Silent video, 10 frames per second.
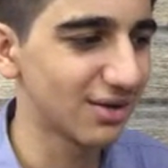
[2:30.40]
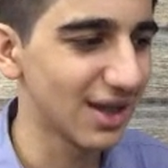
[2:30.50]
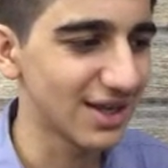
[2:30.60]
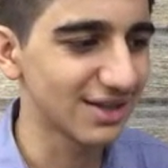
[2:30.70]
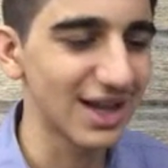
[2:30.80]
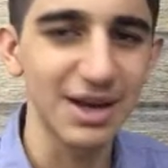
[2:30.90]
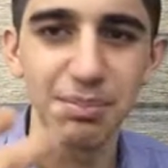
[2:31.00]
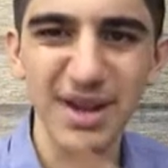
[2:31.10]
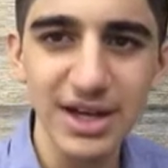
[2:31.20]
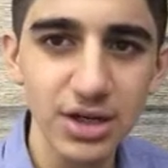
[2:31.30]
like a
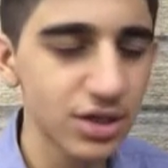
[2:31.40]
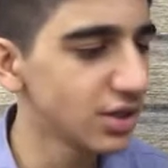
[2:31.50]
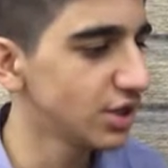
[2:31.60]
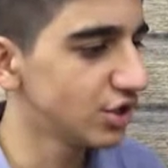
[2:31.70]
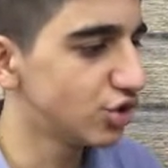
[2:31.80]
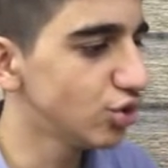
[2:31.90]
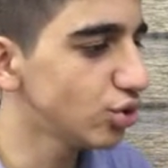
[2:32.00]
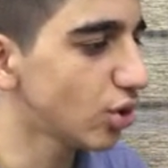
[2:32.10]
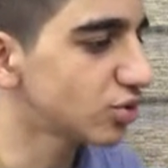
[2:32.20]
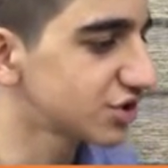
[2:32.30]
beginner,
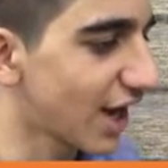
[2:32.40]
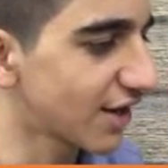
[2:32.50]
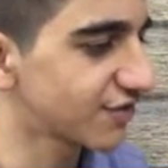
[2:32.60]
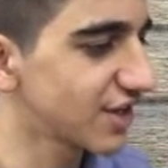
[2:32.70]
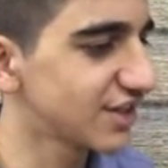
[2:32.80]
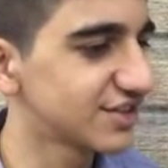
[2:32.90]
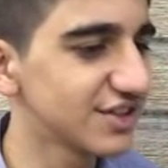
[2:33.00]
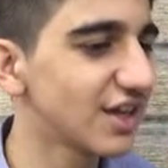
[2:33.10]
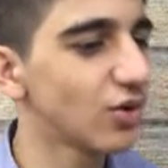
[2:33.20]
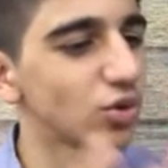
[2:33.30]
do those kind of things,
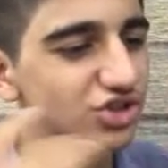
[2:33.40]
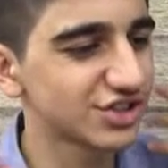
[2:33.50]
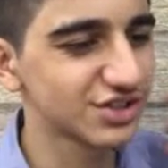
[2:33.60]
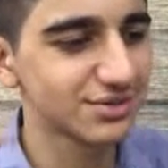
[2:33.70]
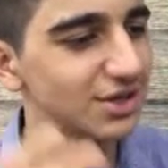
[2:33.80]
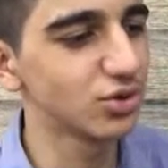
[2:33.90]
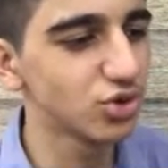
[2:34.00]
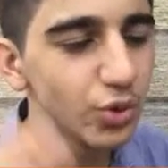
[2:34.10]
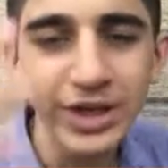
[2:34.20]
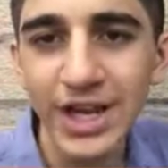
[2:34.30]
and then you will just,
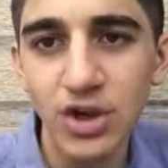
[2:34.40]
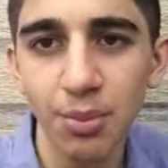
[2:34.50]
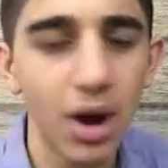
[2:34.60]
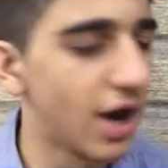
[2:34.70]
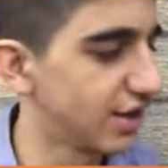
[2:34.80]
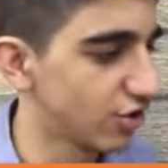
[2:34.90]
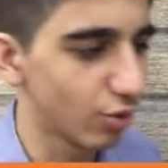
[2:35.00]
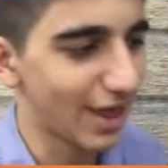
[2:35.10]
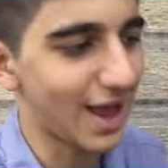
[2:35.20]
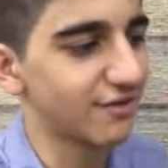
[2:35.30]
do it in your mind. You
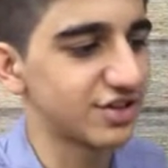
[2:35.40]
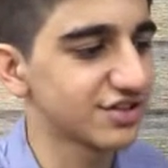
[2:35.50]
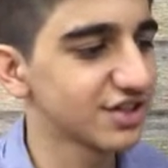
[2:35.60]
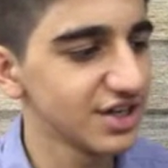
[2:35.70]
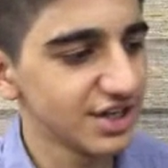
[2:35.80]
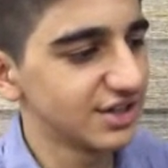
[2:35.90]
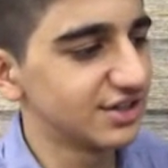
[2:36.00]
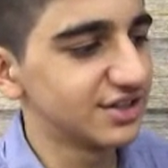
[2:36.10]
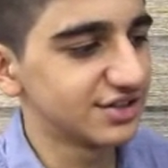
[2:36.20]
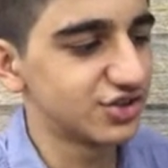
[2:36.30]
will have
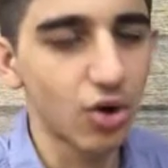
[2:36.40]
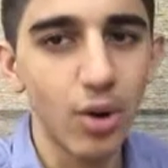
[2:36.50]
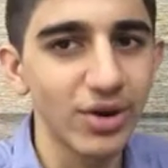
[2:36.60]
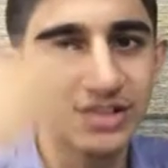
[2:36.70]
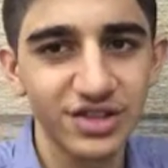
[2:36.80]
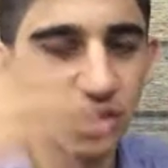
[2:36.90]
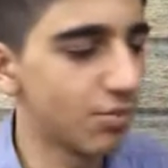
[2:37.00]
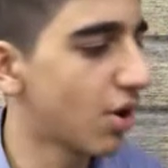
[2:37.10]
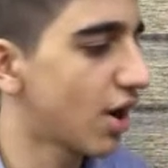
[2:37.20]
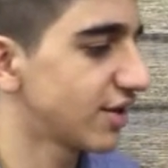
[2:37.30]
this drawings in your
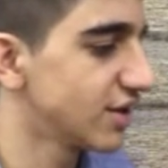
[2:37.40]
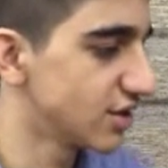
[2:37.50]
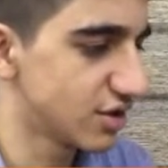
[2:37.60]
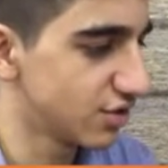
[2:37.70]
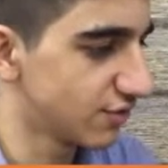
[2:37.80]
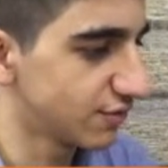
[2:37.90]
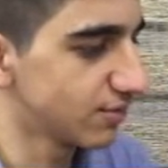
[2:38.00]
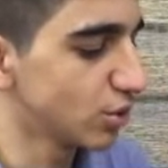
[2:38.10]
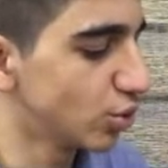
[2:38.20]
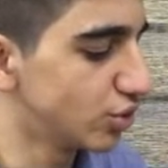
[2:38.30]
mind, and
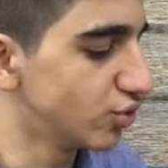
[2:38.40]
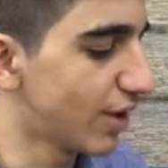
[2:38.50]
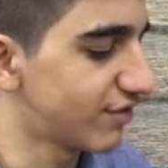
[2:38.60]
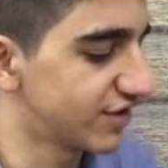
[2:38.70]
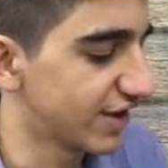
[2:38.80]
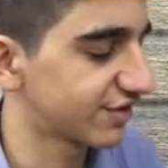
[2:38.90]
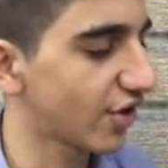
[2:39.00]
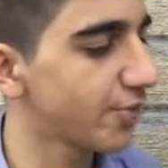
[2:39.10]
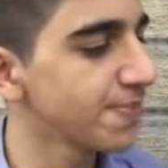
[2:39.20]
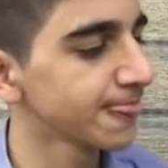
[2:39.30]
you will do everything.
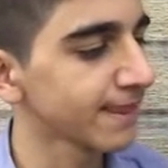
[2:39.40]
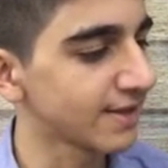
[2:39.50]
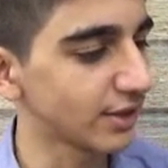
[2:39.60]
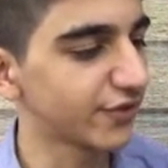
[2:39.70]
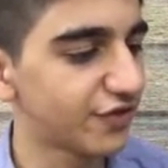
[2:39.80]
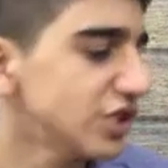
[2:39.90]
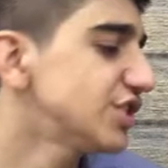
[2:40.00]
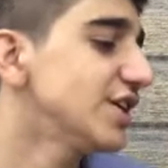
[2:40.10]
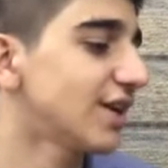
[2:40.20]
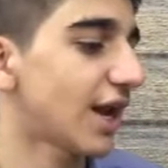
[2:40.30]
So now the
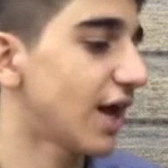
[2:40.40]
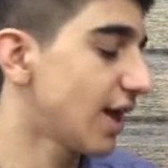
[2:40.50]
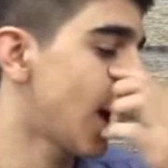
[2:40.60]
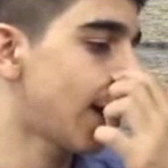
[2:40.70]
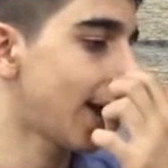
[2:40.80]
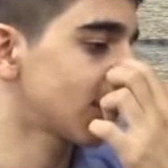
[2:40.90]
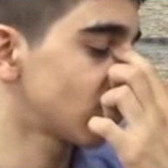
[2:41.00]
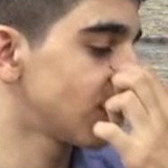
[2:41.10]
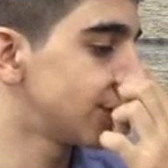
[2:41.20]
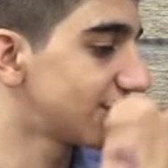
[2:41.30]
first thing that I
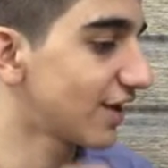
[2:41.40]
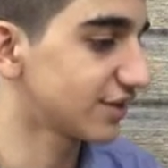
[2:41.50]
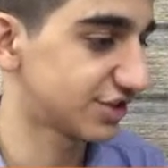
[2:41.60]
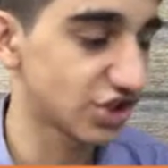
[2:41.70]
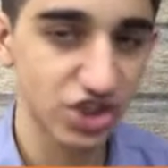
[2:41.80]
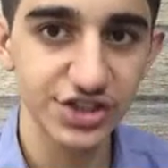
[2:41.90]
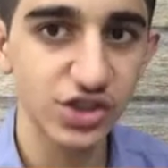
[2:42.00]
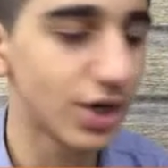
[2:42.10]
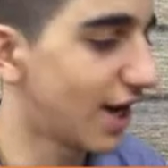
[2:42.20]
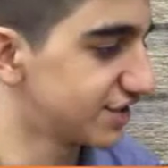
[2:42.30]
actually suggest
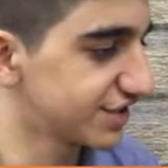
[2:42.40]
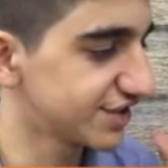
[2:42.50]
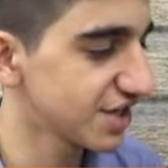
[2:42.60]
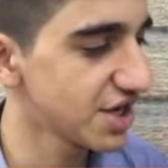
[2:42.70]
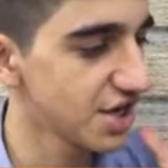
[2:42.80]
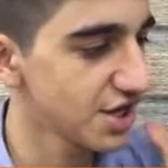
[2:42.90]
you guys is